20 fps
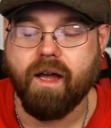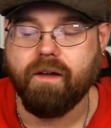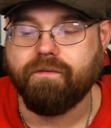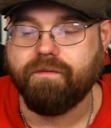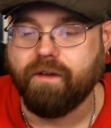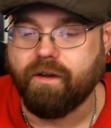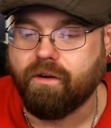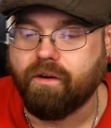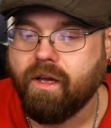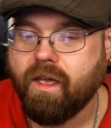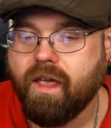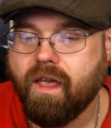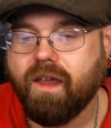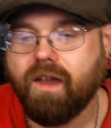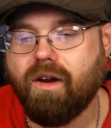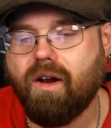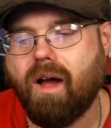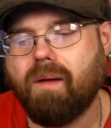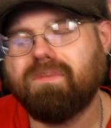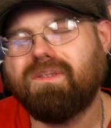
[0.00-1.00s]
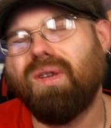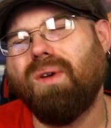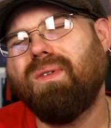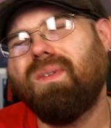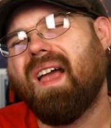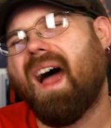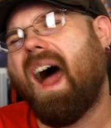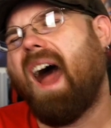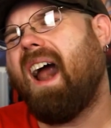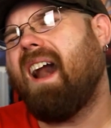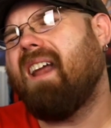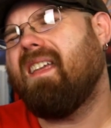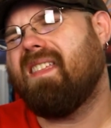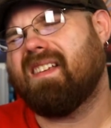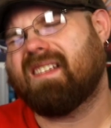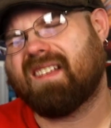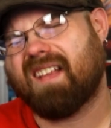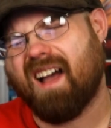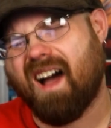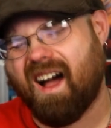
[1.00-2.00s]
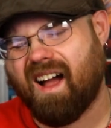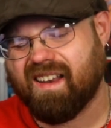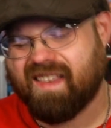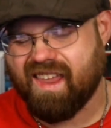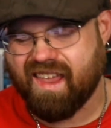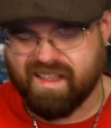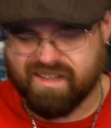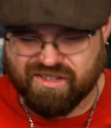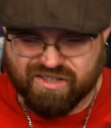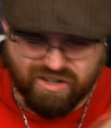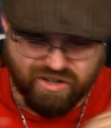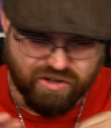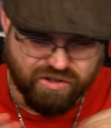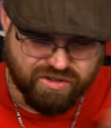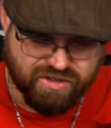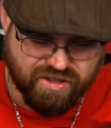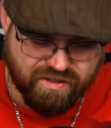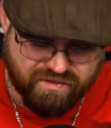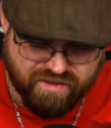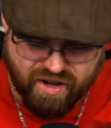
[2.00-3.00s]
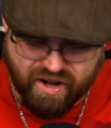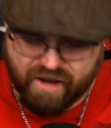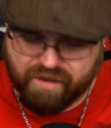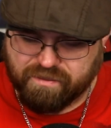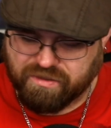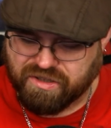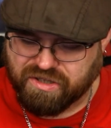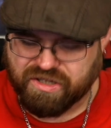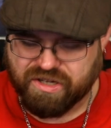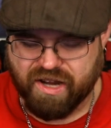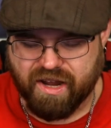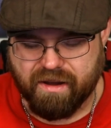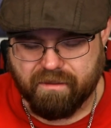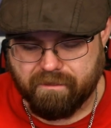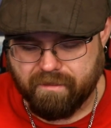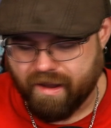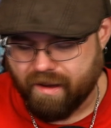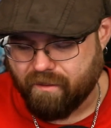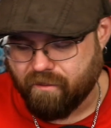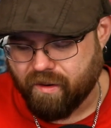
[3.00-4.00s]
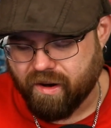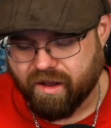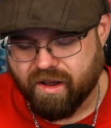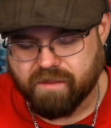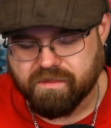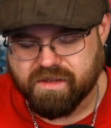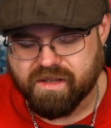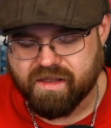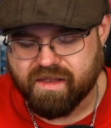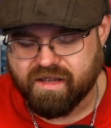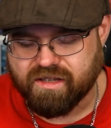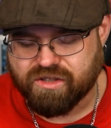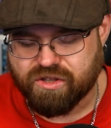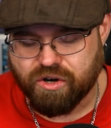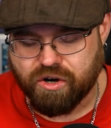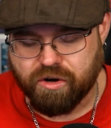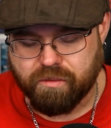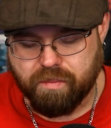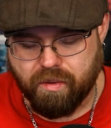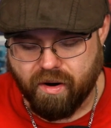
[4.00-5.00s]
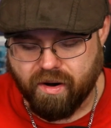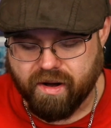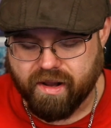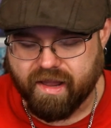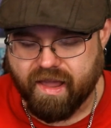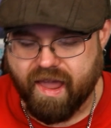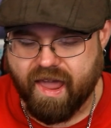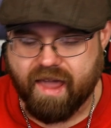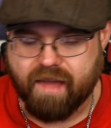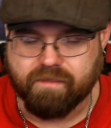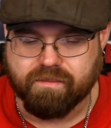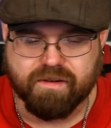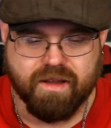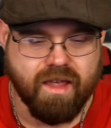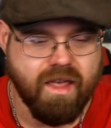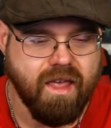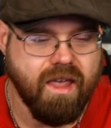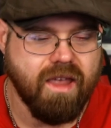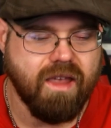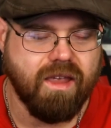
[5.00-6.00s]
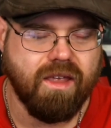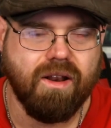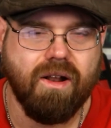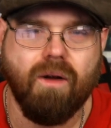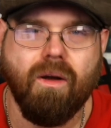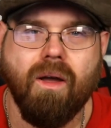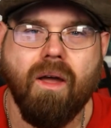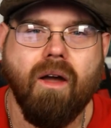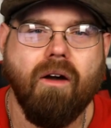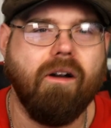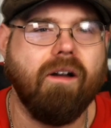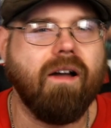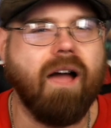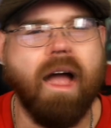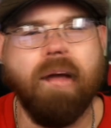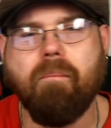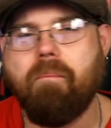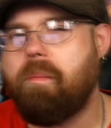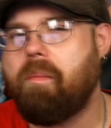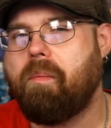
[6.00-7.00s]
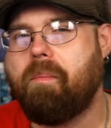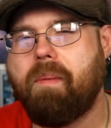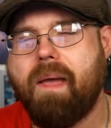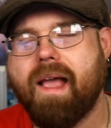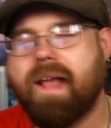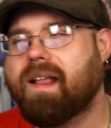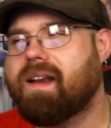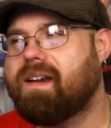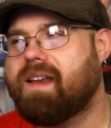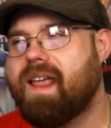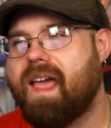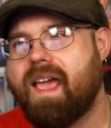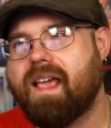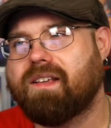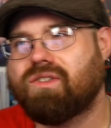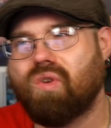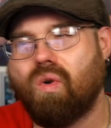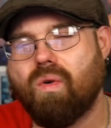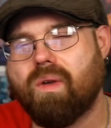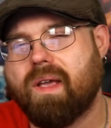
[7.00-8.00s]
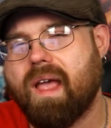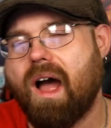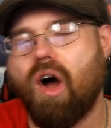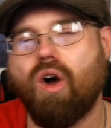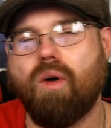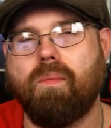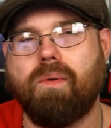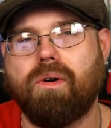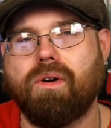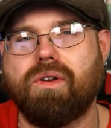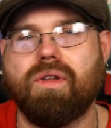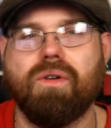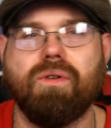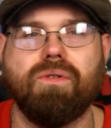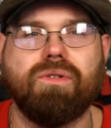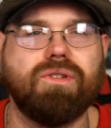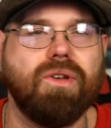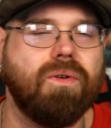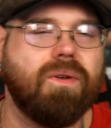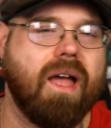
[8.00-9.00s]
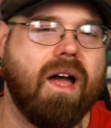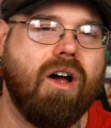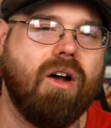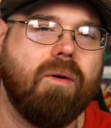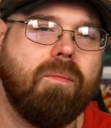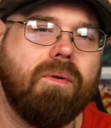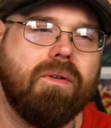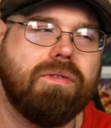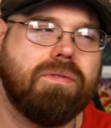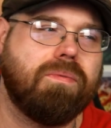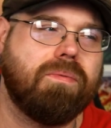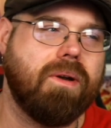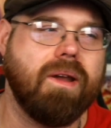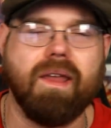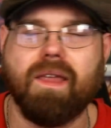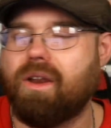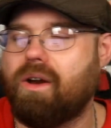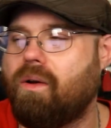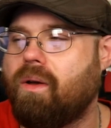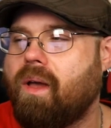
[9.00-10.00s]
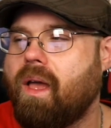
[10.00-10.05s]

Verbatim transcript: feel. You know, I'm so tired of this content exclusive type shit, man, when it comes to these third party games. You know, like I remember back in the day, Soul Calibur 2, Soul Calibur 3, you know,